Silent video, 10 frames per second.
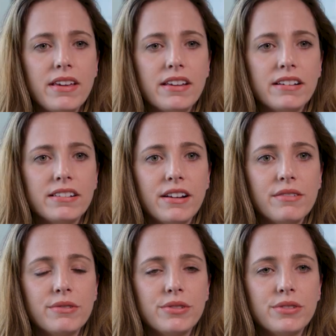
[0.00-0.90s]
And I
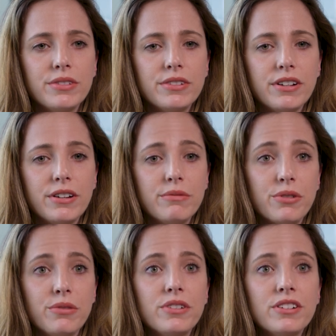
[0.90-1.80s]
was
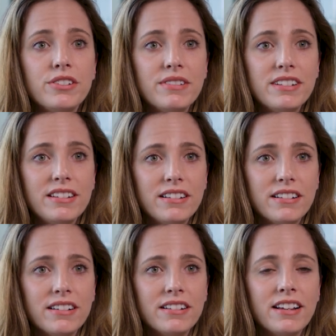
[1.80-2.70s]
recruited to
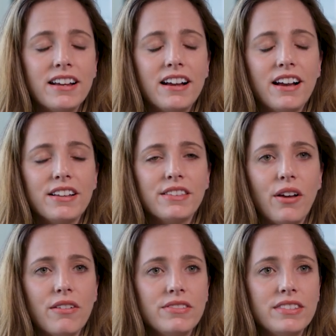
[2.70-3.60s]
Adena. I
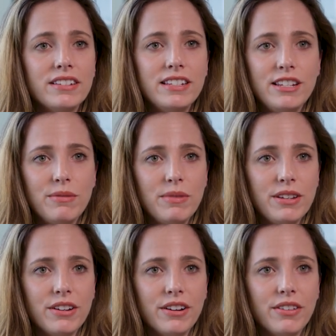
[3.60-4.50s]
loved the team
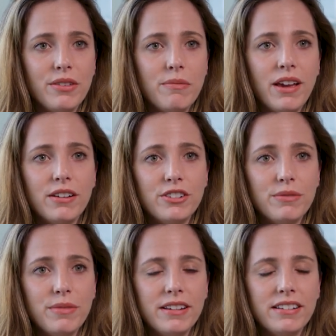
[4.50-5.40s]
here. The
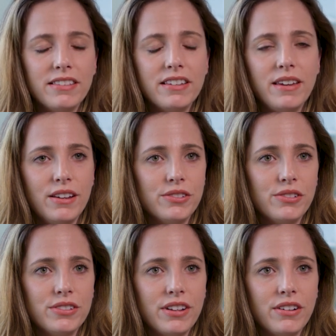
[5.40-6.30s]
management at the cancer
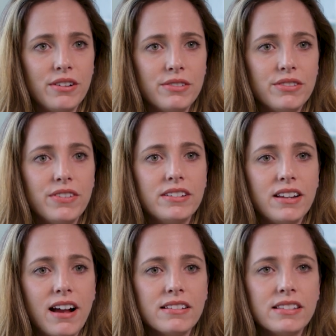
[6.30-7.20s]
center was
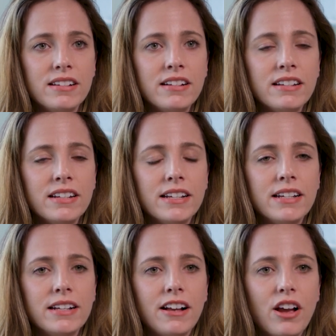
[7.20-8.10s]
fantastic.
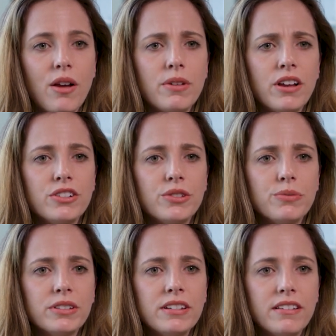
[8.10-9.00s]
And I just
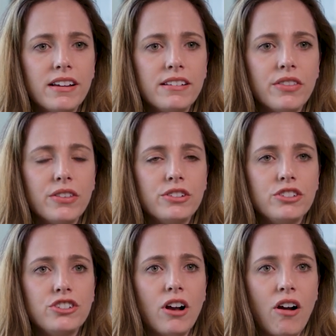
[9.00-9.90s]
really liked that the
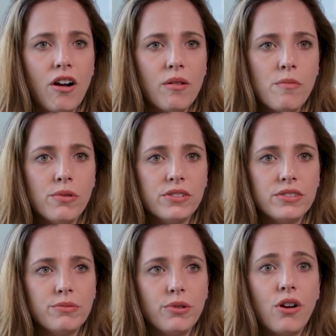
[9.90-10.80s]
job
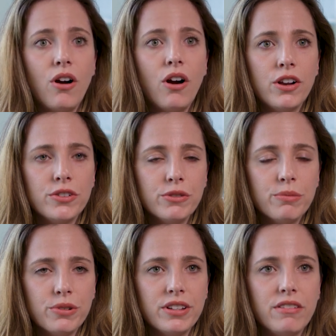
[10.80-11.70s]
was
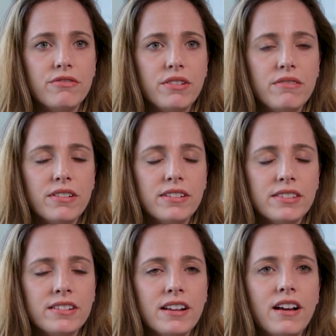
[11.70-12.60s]
100%
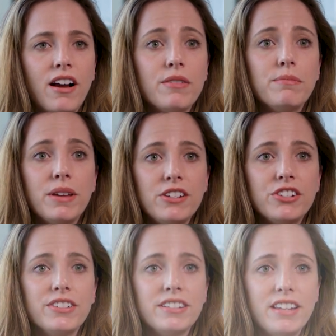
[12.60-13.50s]
focused on
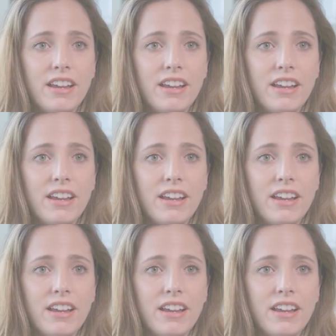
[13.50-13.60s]
patient